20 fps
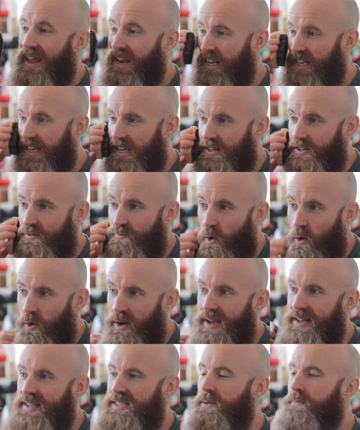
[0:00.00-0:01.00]
and it
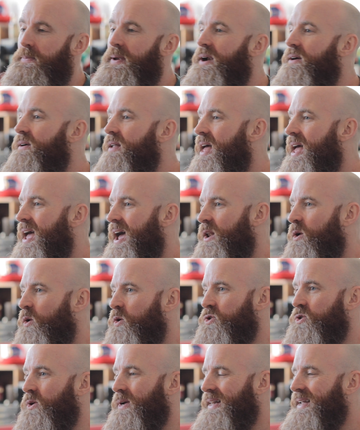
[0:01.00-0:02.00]
exfoliates the beard and
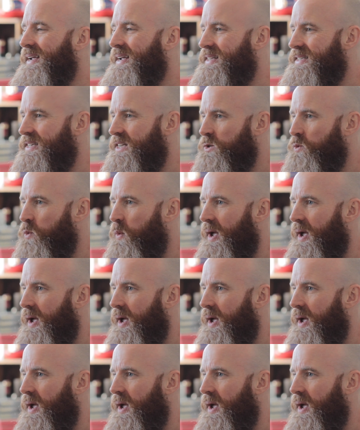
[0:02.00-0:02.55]
also cleans it as